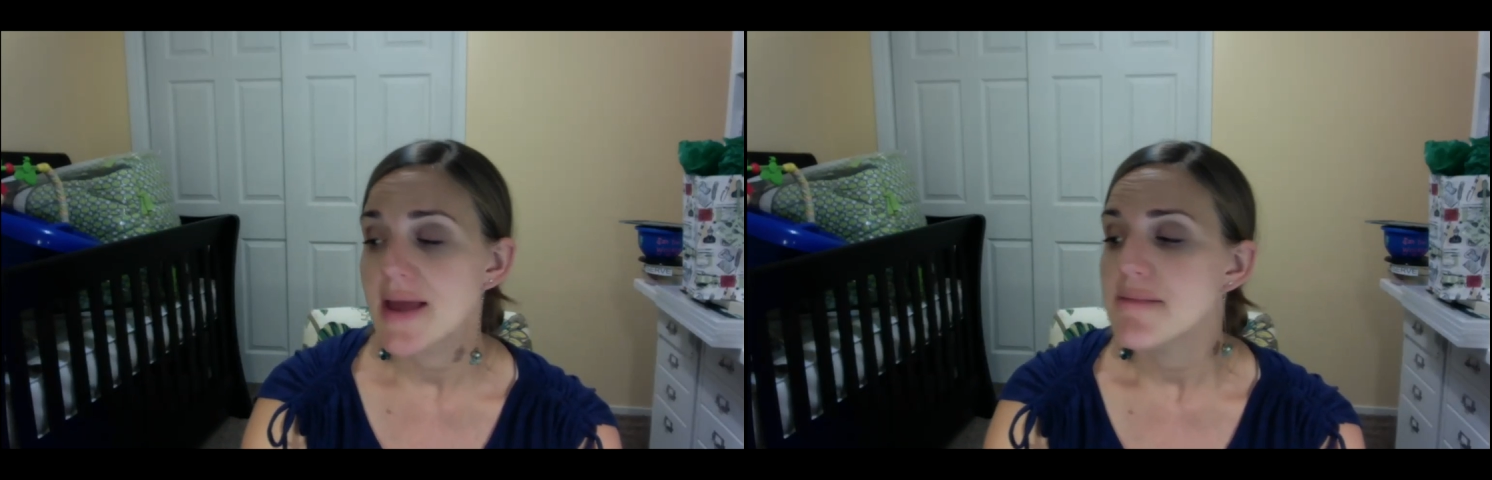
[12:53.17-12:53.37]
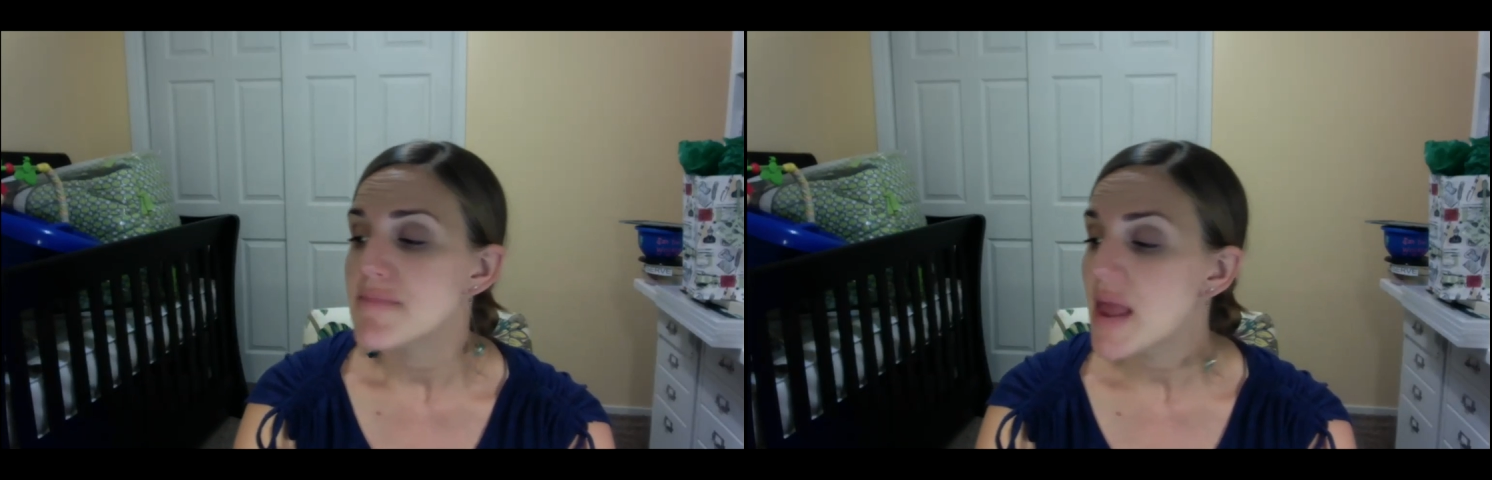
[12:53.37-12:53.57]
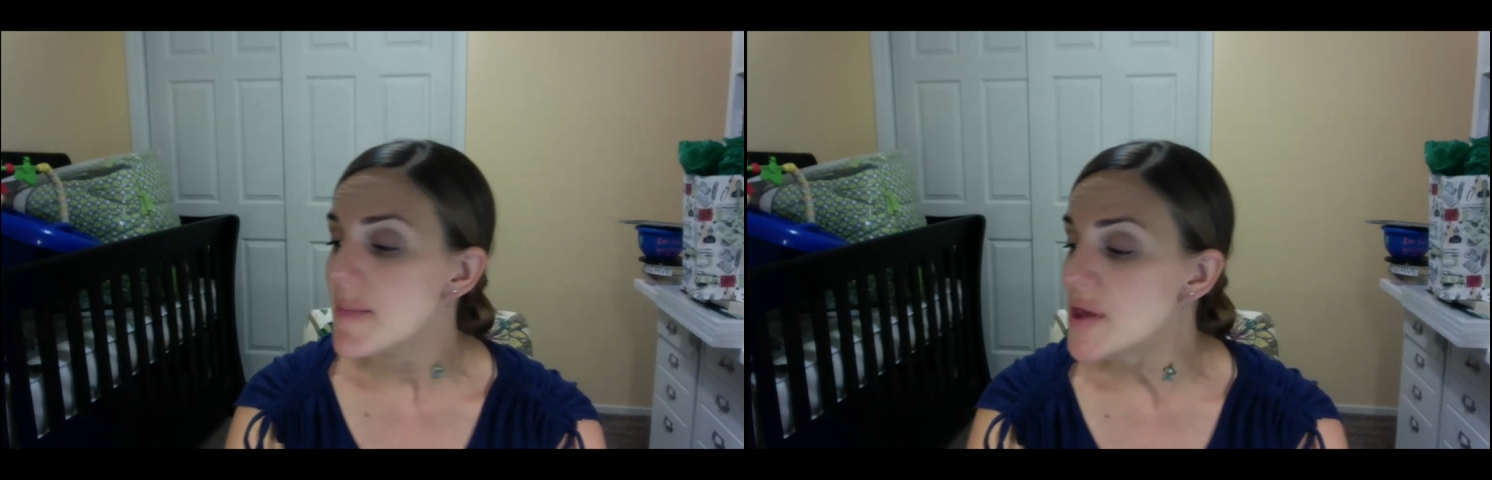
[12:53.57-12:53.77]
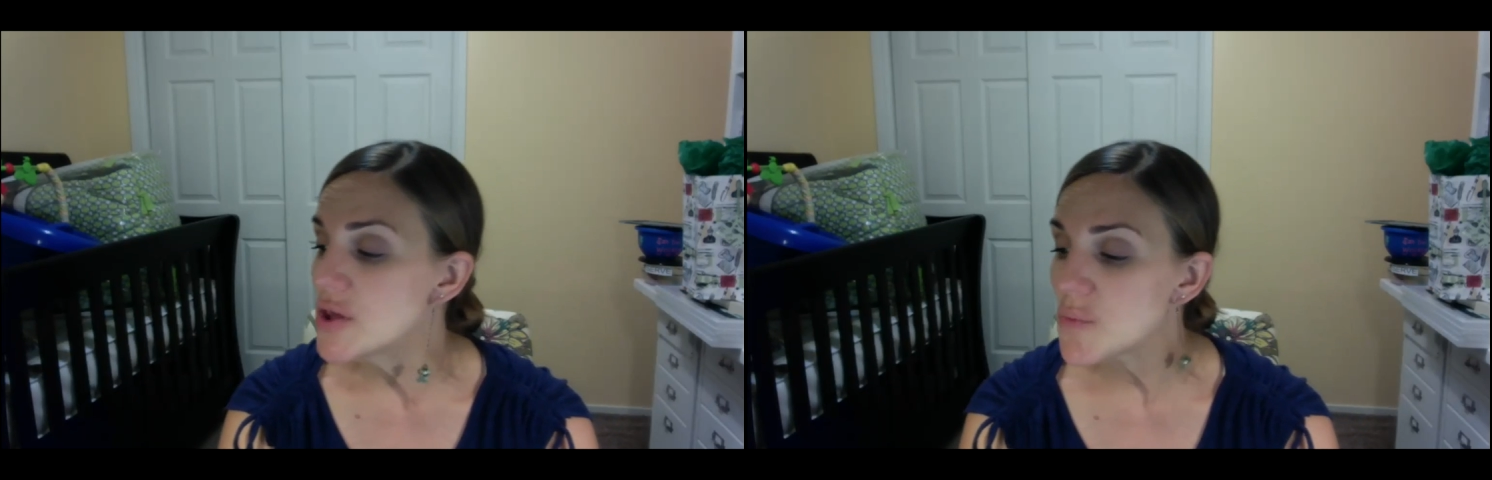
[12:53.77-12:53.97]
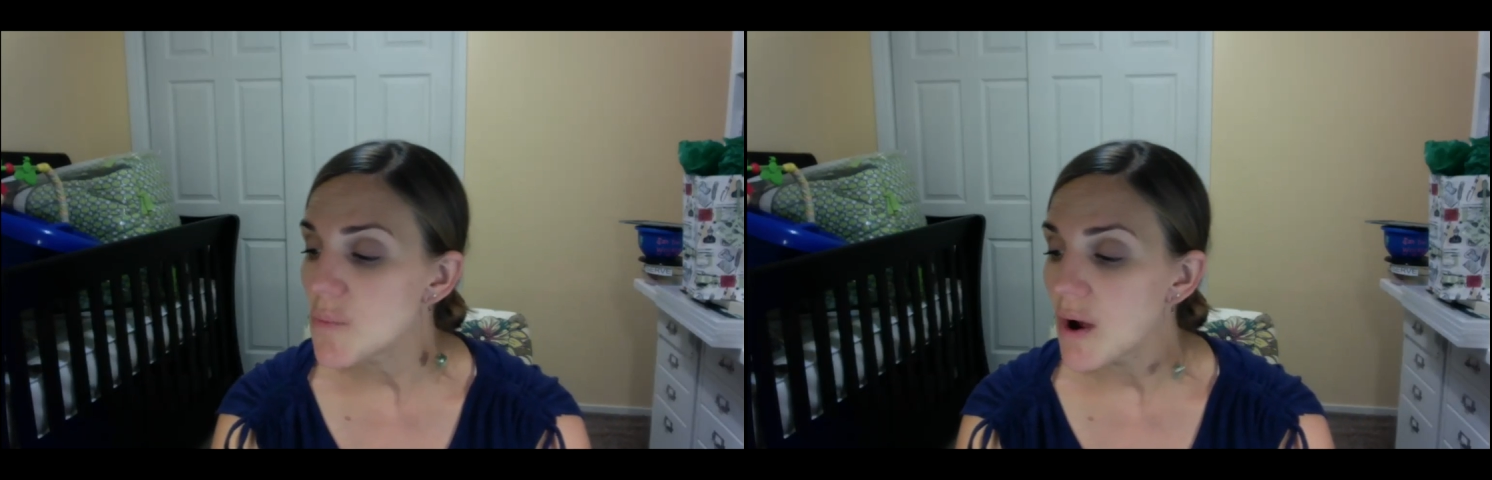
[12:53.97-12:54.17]
Maybe
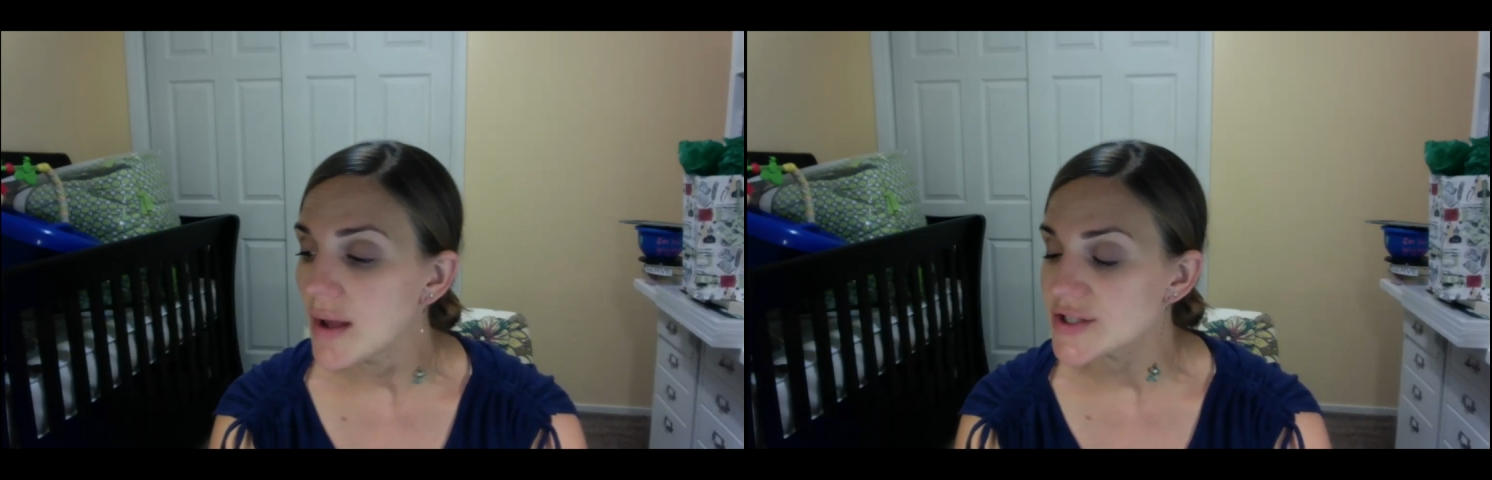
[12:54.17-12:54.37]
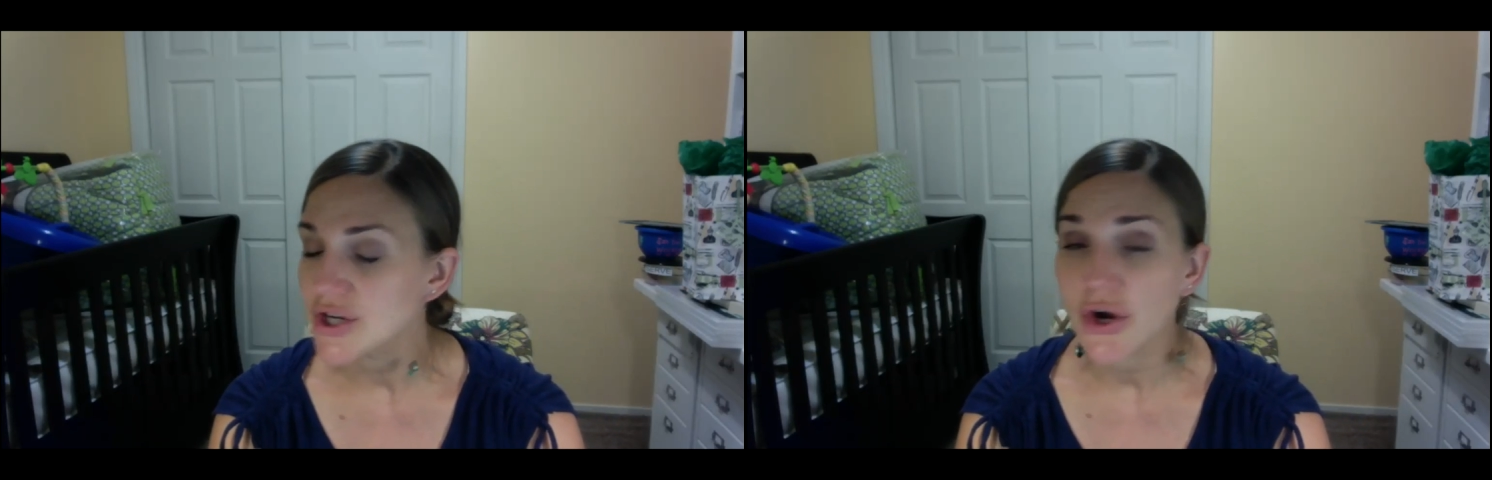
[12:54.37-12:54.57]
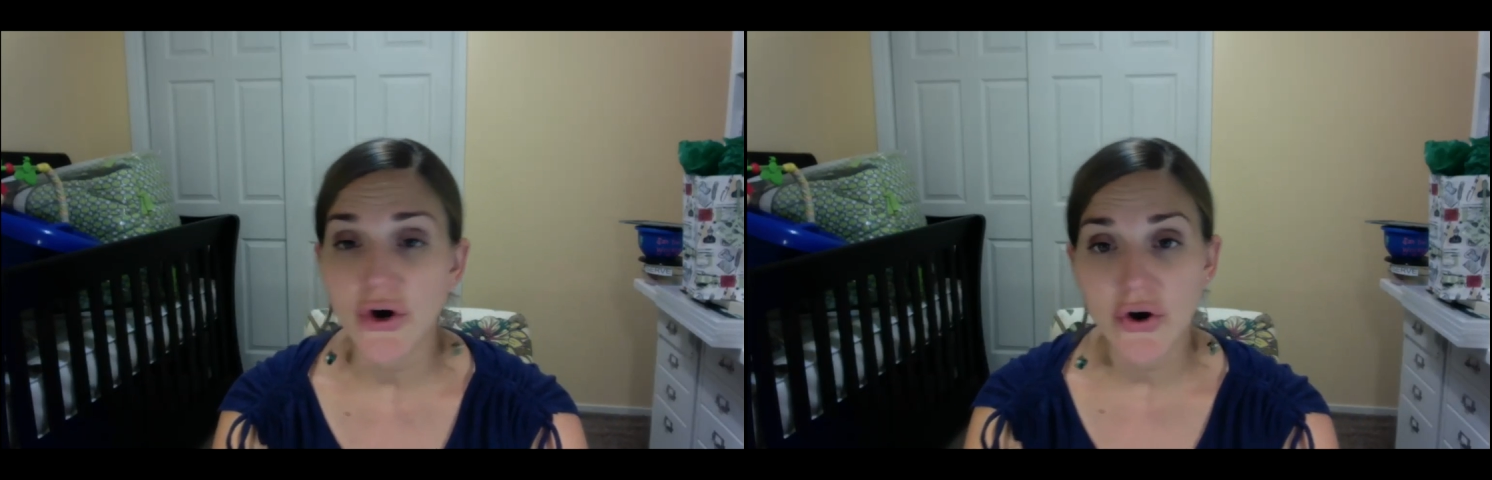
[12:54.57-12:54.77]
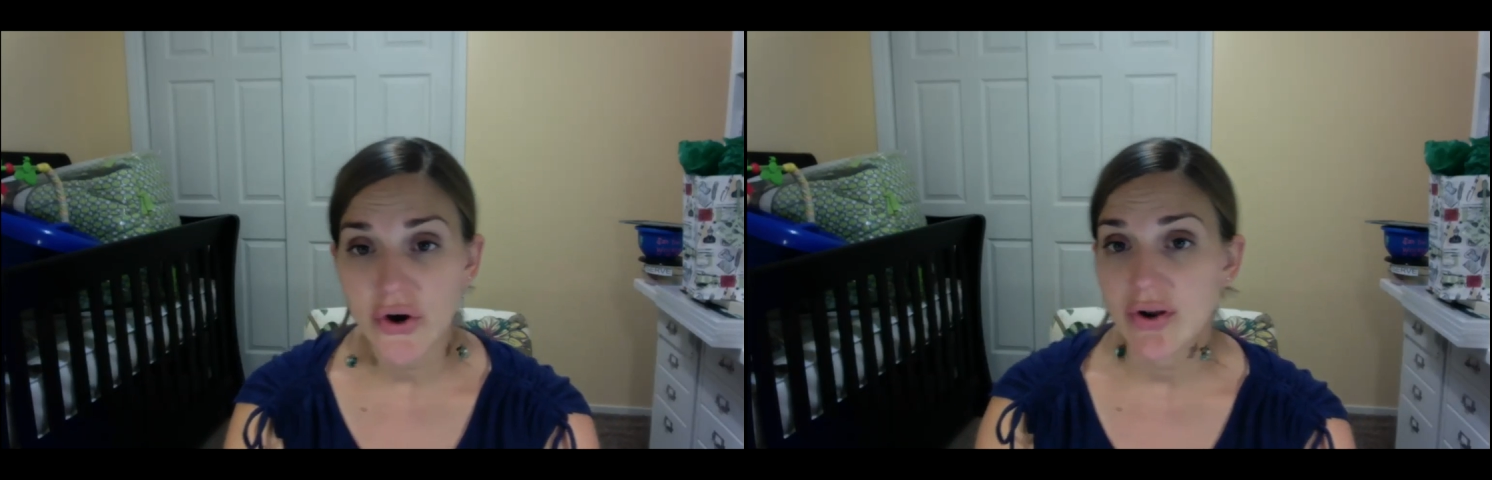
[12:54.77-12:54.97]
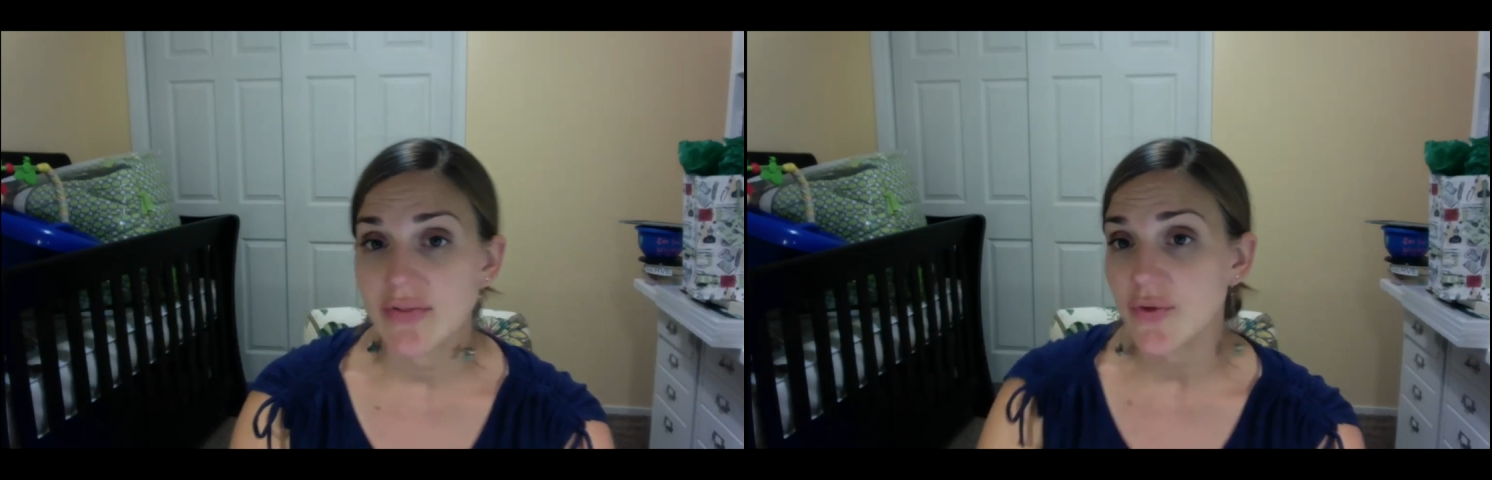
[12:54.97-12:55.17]
you want to
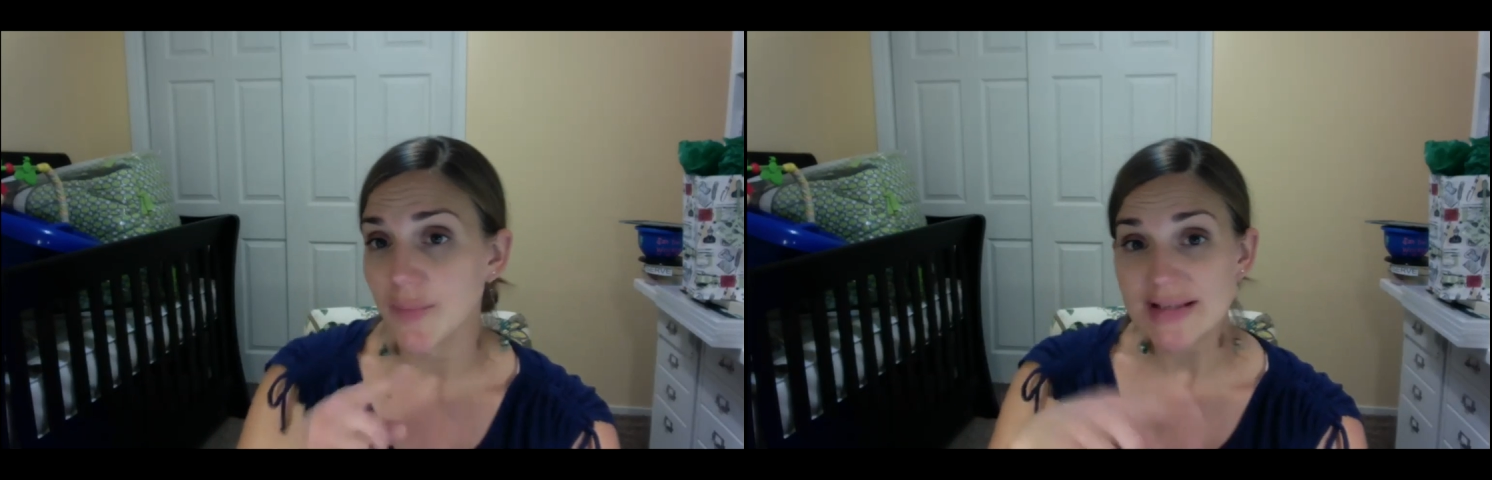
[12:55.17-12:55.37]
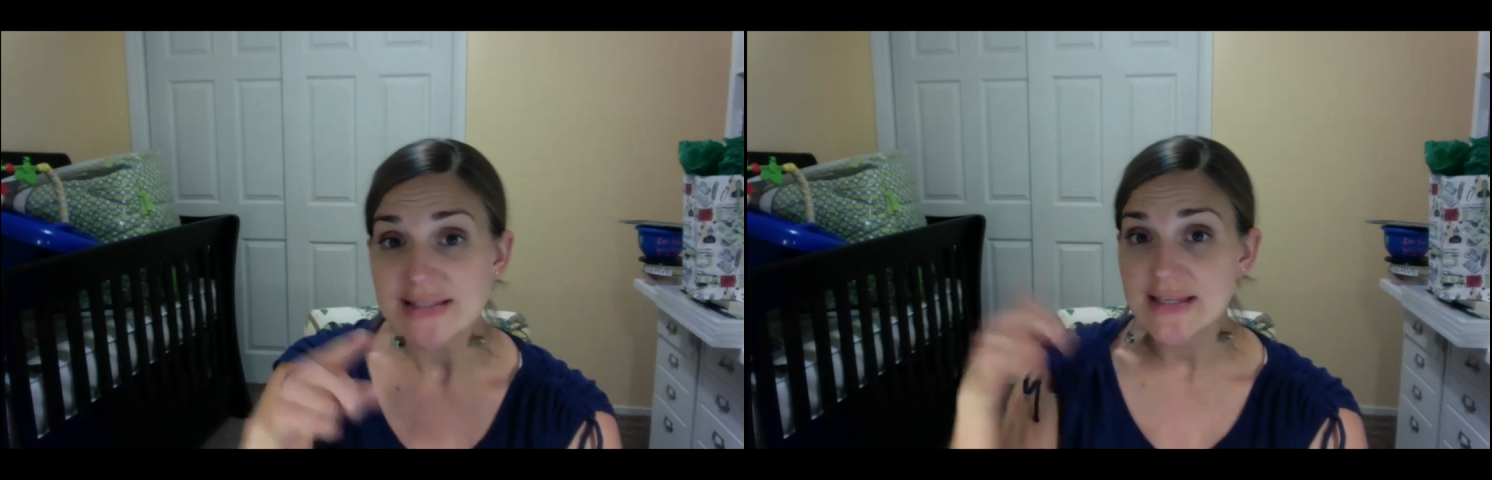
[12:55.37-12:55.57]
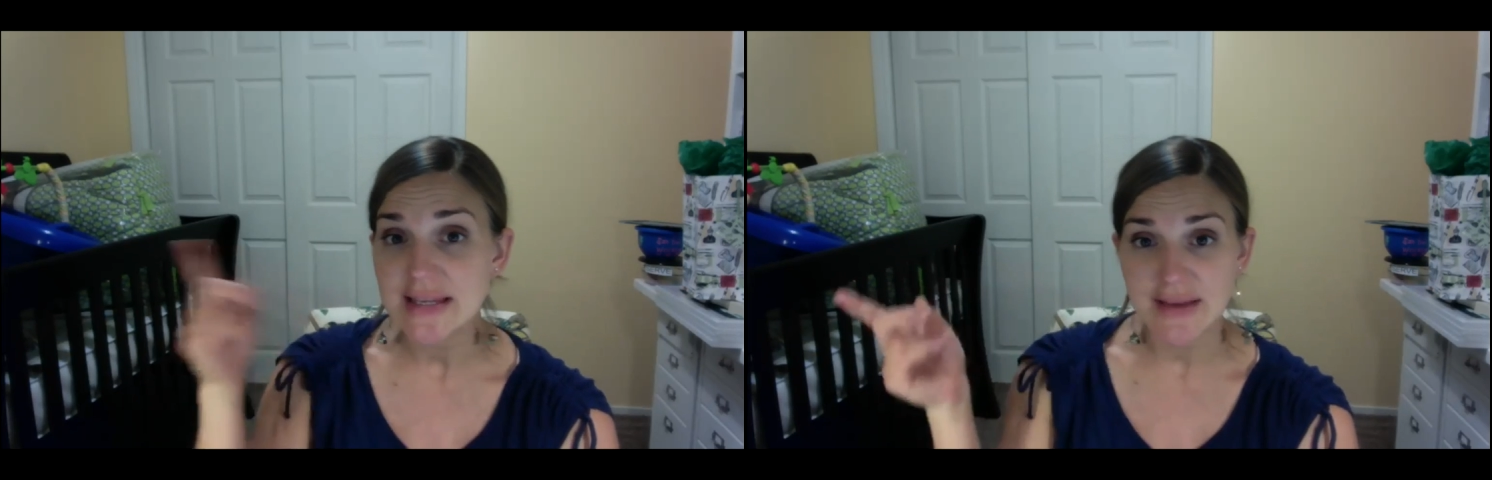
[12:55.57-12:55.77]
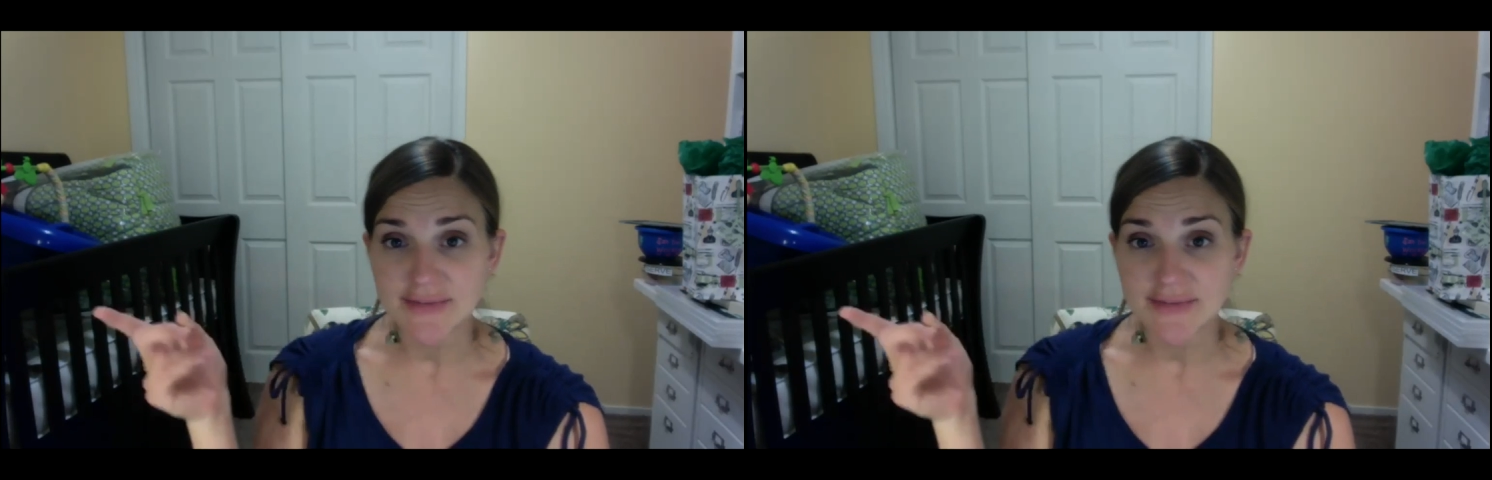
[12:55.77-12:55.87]
earn the rest of the gifts